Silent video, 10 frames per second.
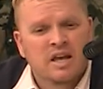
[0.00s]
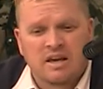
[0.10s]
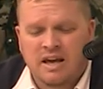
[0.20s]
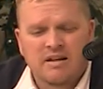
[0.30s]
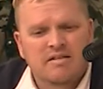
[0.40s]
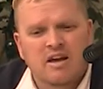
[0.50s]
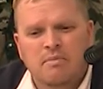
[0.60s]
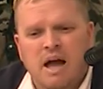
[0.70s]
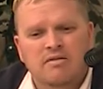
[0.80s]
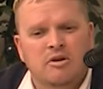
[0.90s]
You can't take
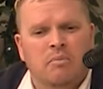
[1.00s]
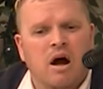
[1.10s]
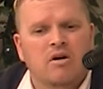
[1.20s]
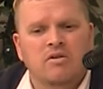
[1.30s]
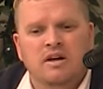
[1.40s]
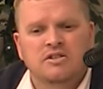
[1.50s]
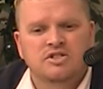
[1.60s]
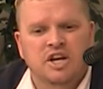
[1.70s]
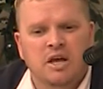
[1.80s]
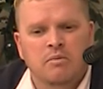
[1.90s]
back the debacle against
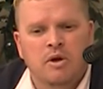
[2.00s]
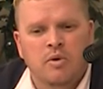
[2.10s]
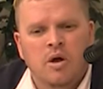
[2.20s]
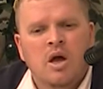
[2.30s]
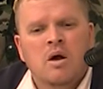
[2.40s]
JMU.